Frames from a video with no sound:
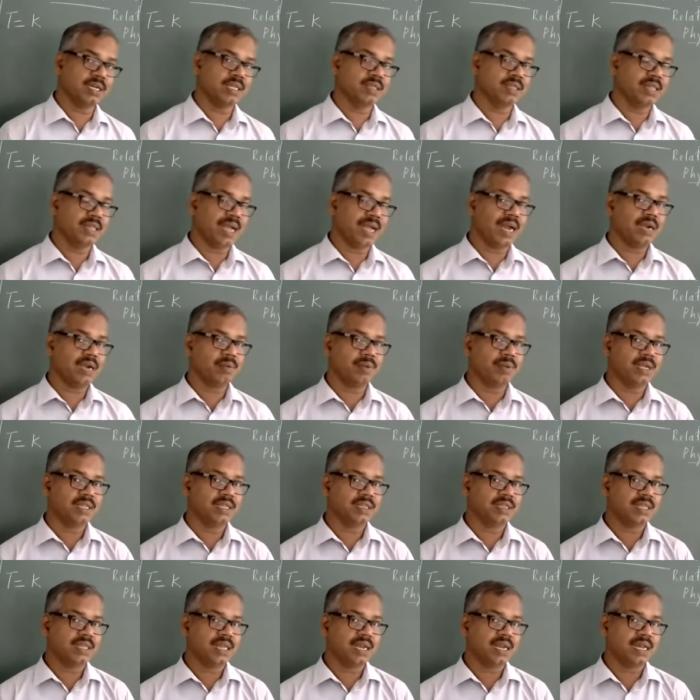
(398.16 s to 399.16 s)
In that way,
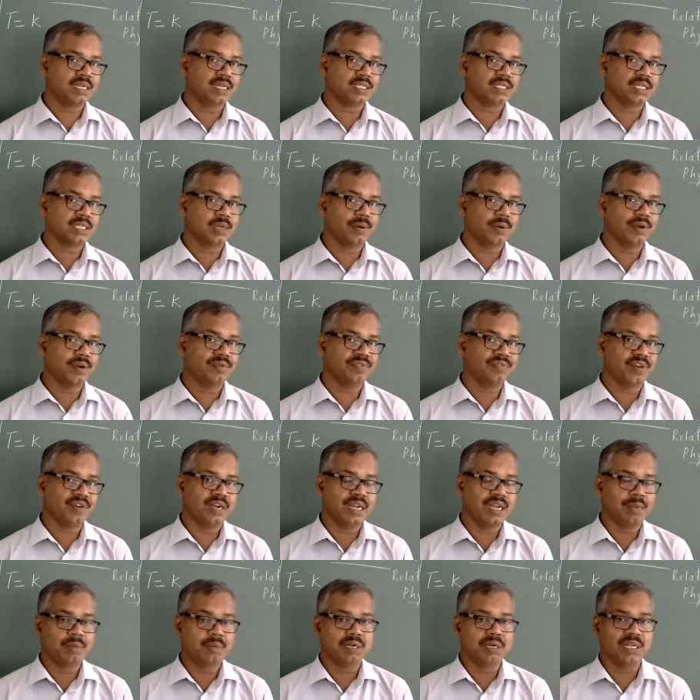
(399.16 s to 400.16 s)
there are 7
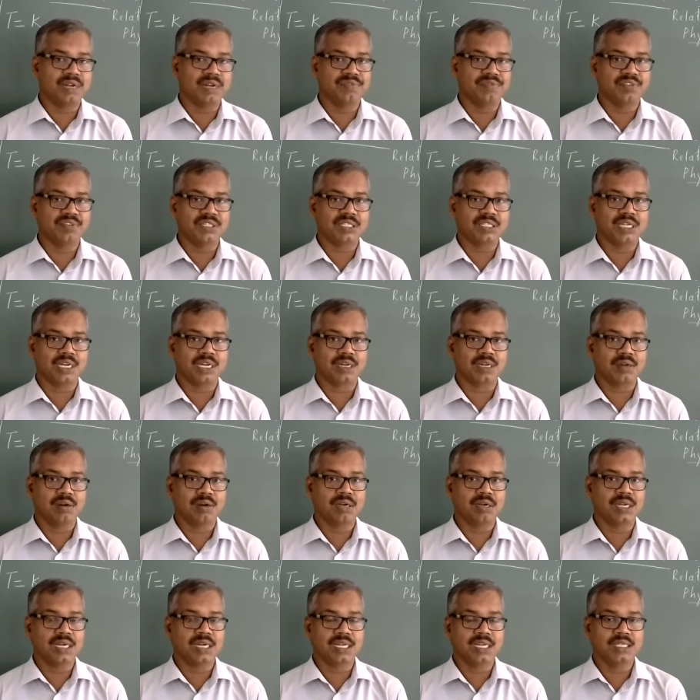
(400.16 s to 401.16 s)
fundamental physical
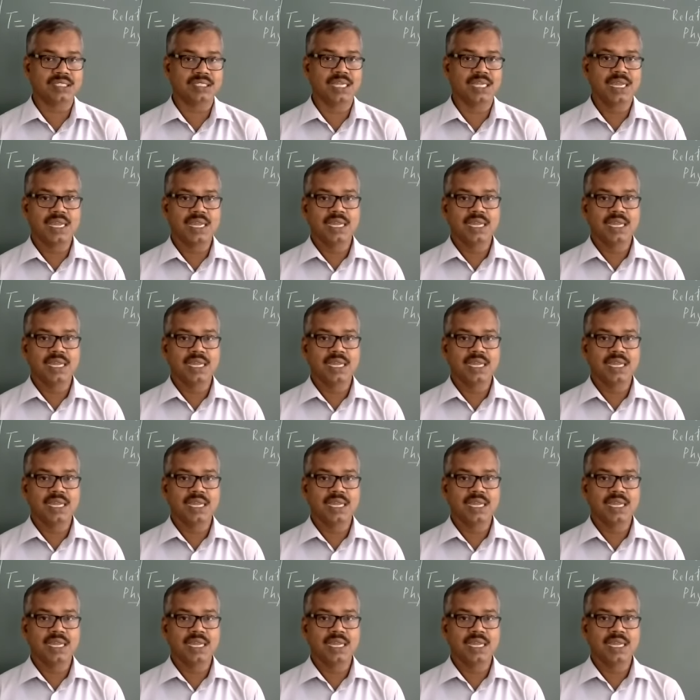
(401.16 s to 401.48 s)
quantities.